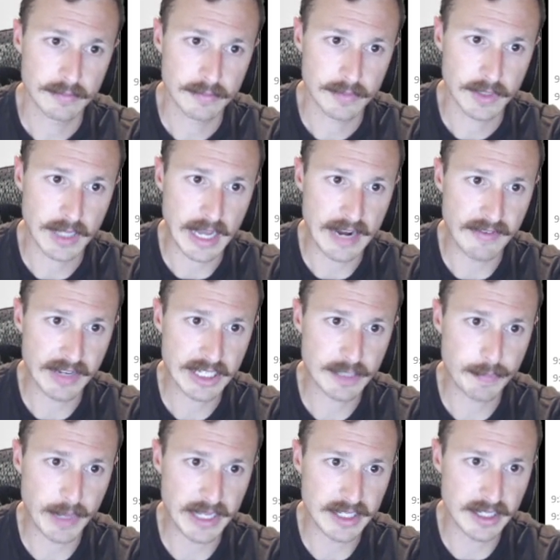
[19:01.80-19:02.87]
Kind of
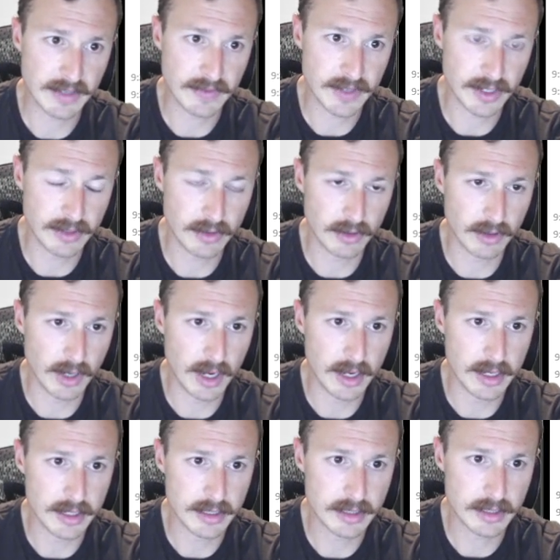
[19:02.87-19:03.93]
expensive to
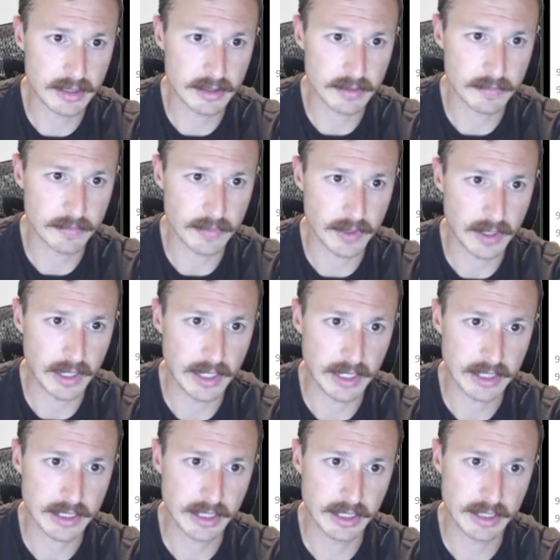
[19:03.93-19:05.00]
utilize. I
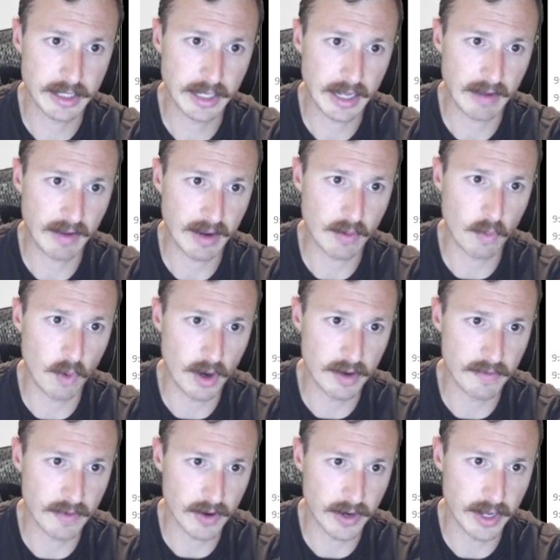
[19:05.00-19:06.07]
actually think I like 1
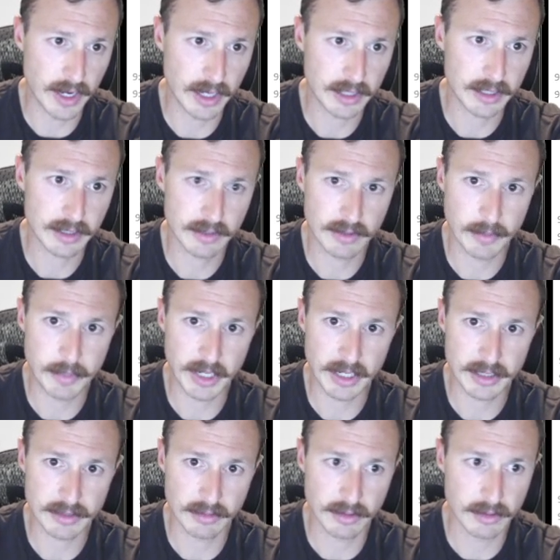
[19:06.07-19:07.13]
Verdict. Cryptic is a
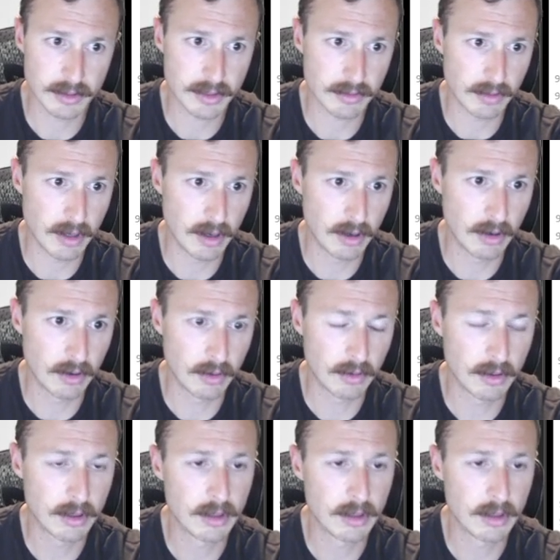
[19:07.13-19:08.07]
little slow.